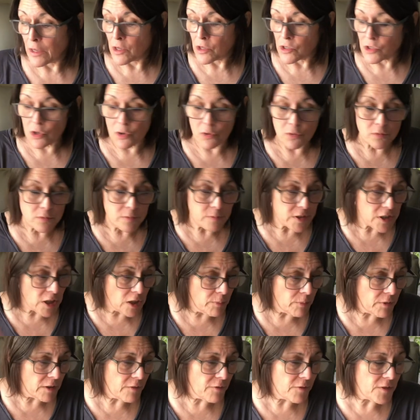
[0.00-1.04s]
So
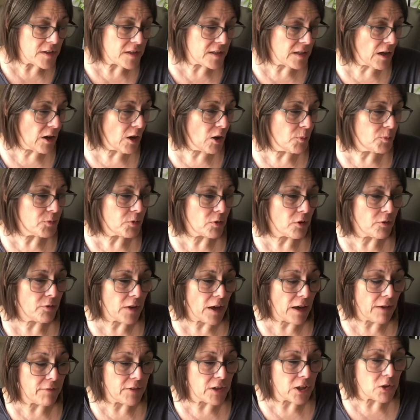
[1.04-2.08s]
tell me if this helped or if
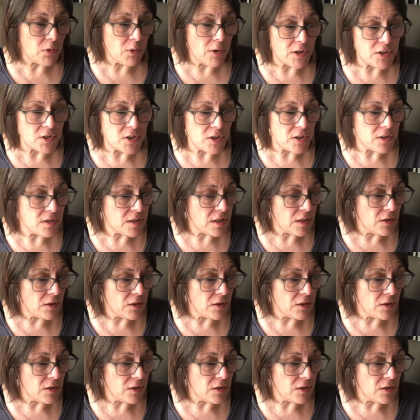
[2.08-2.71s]
you have any questions.